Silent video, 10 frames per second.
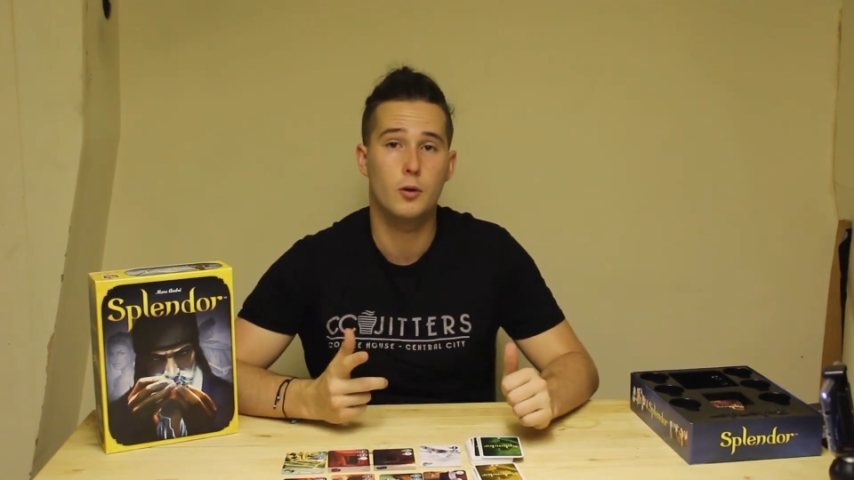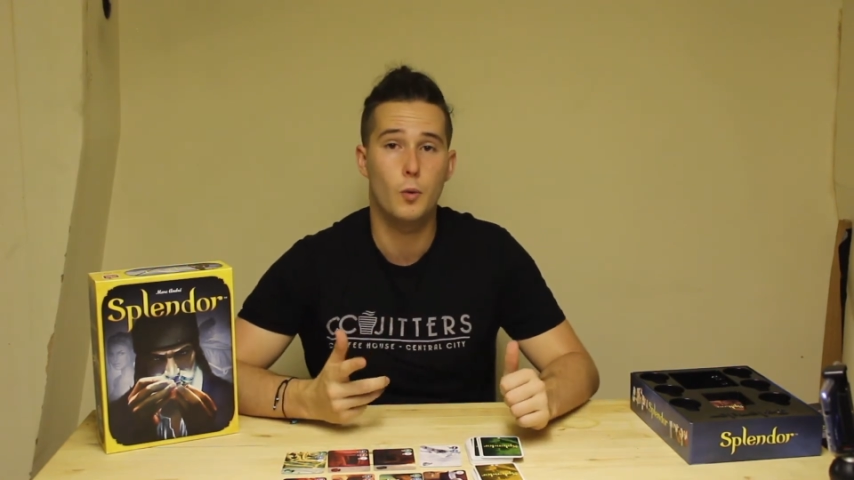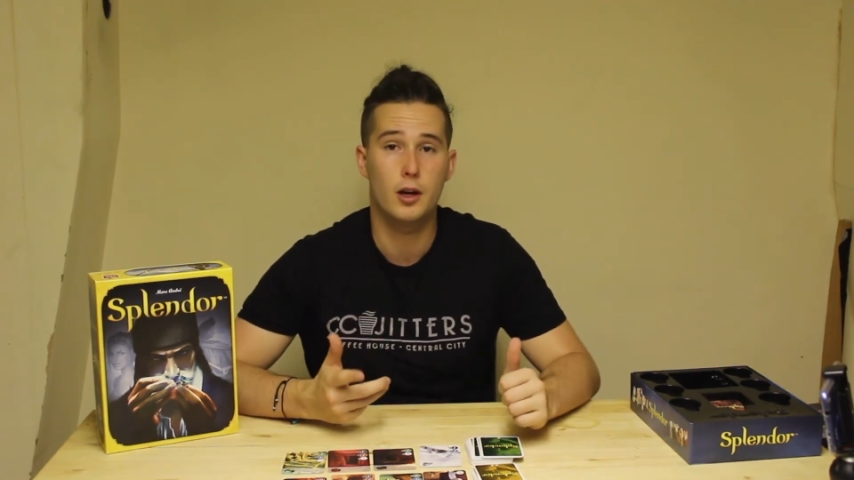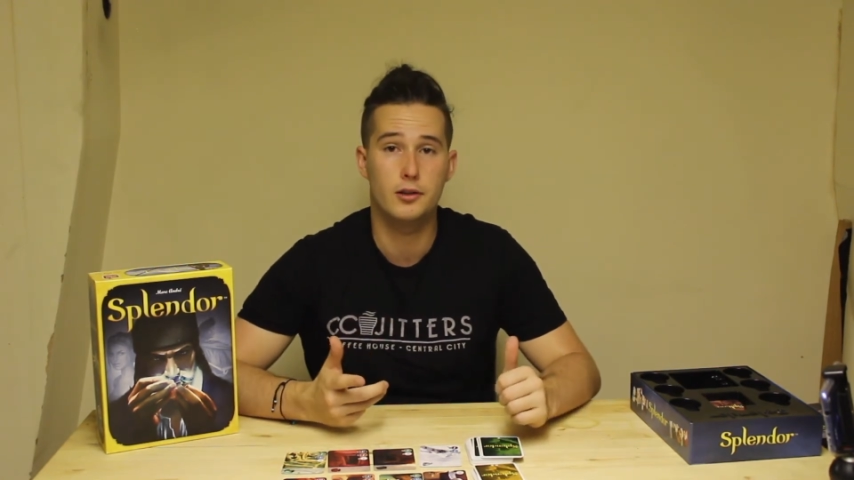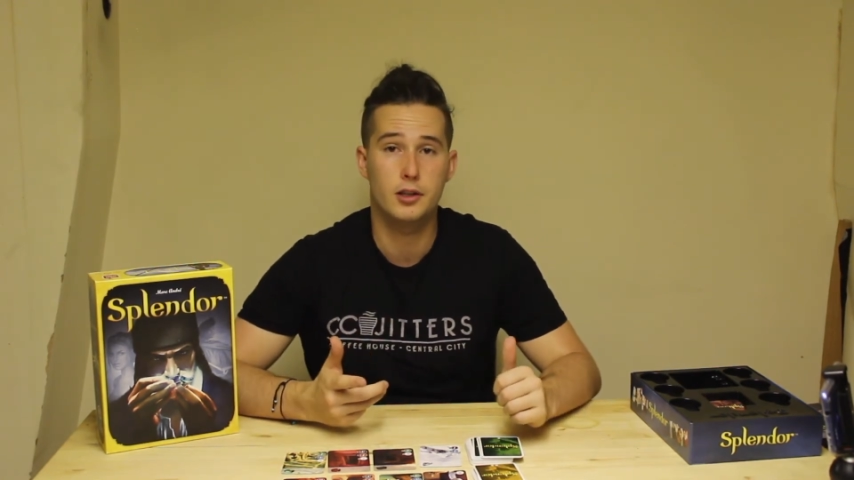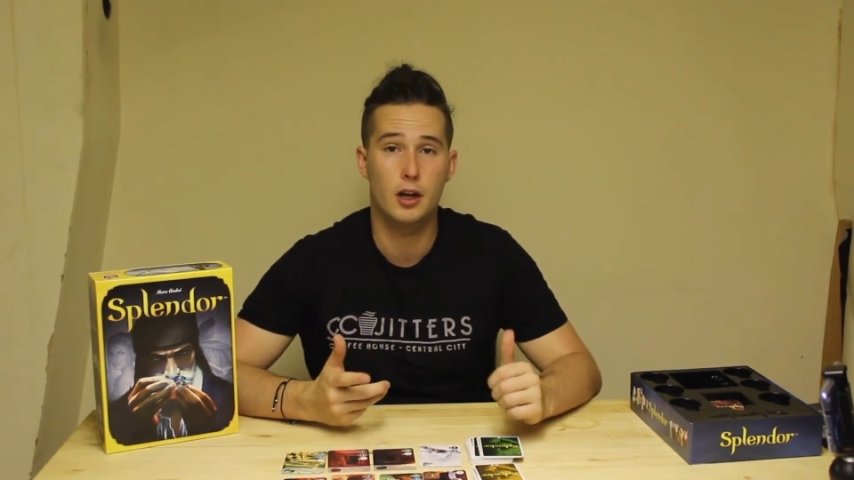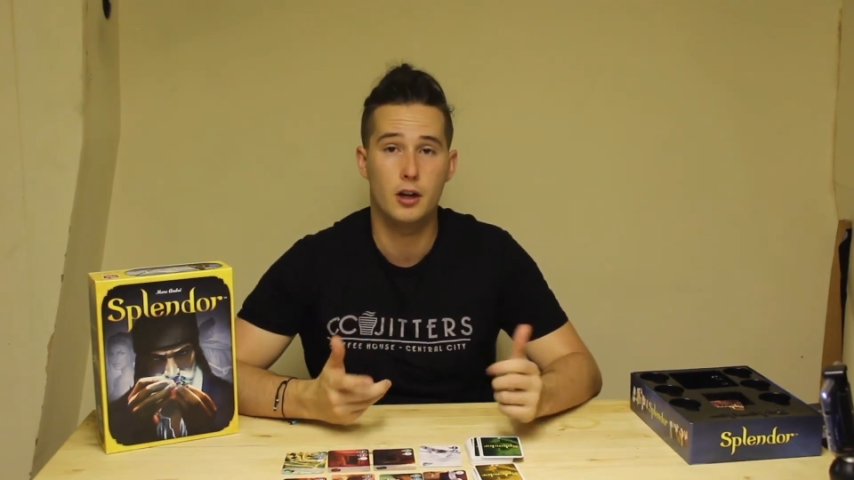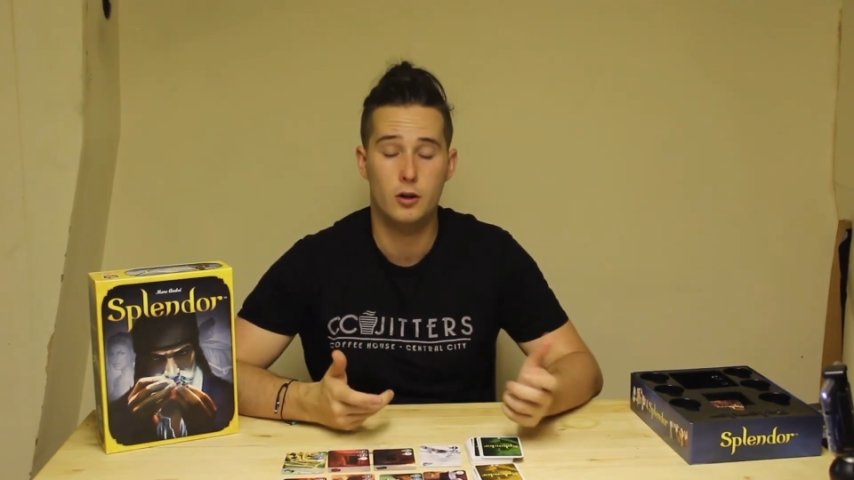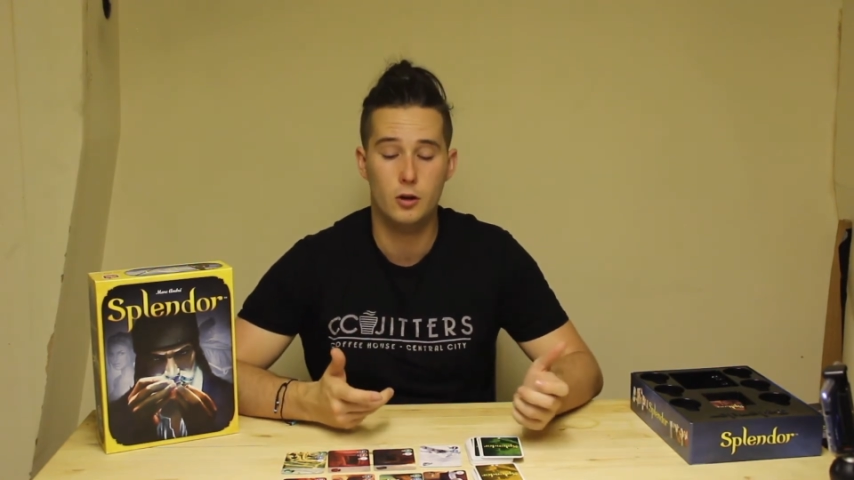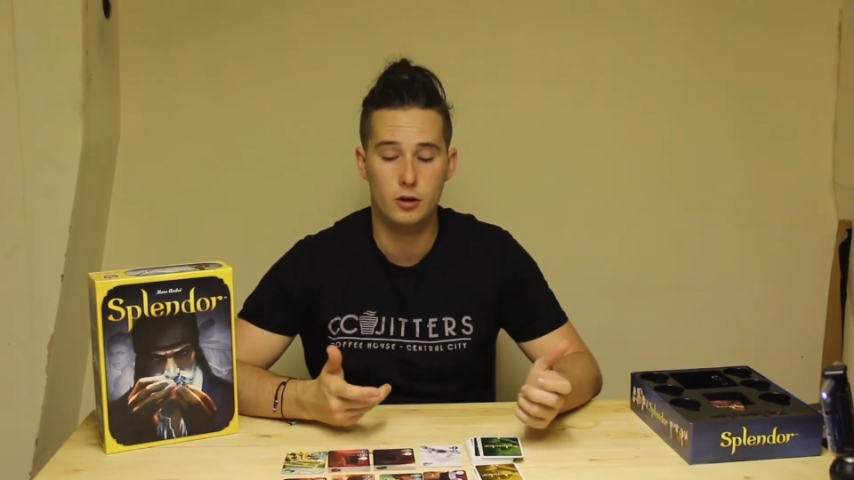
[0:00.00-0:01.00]
1
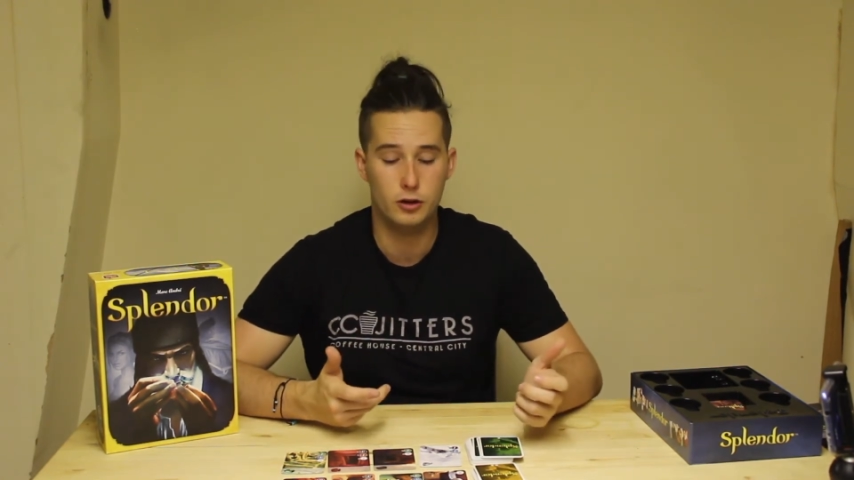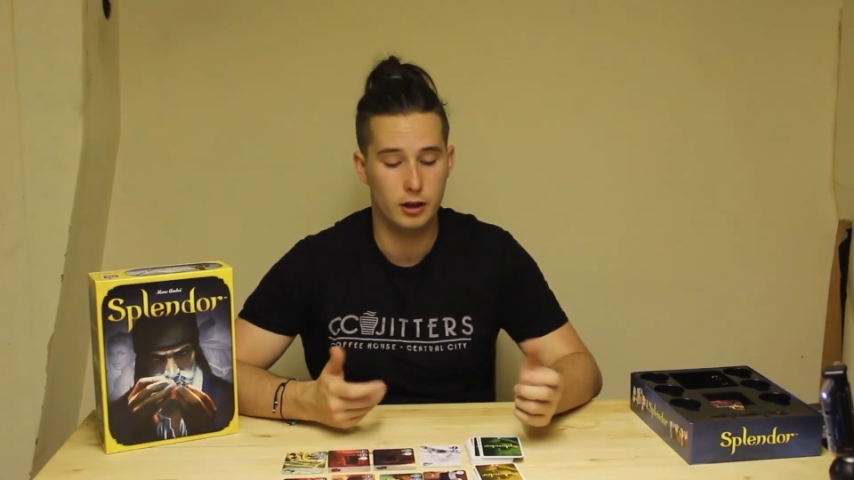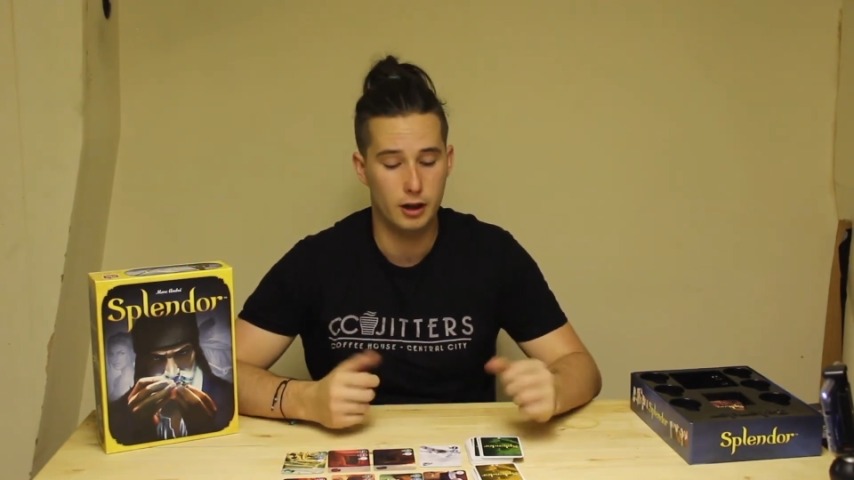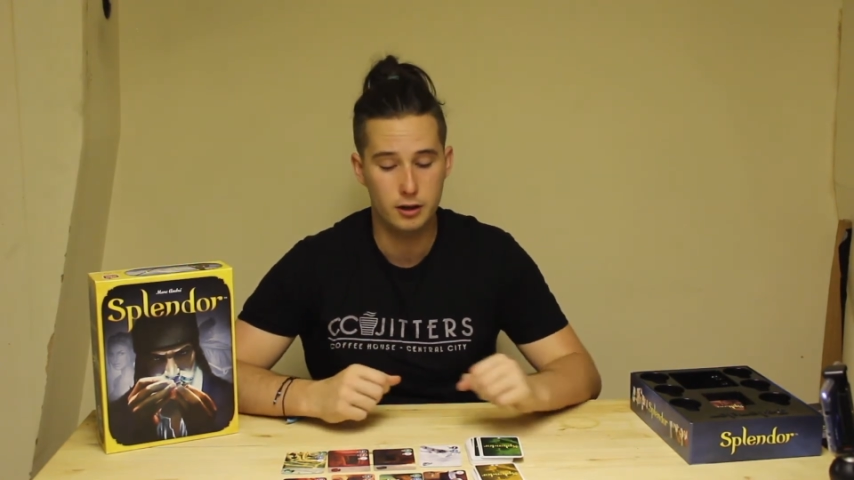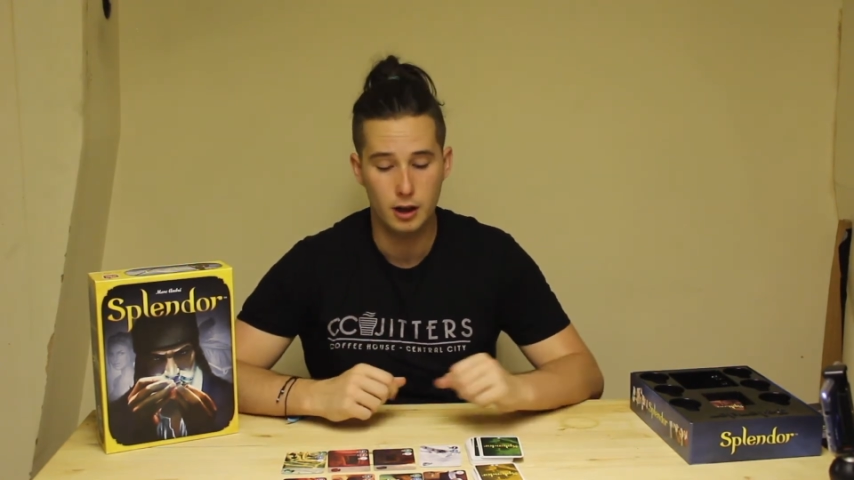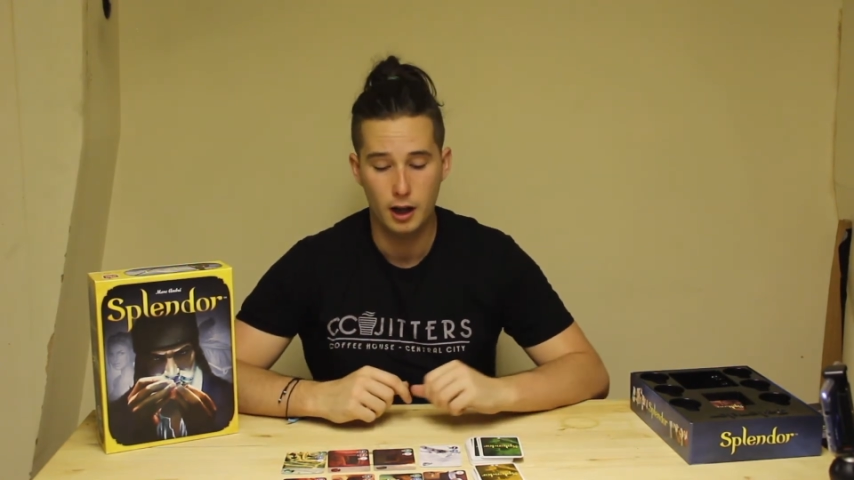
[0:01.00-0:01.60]
turn on your turn,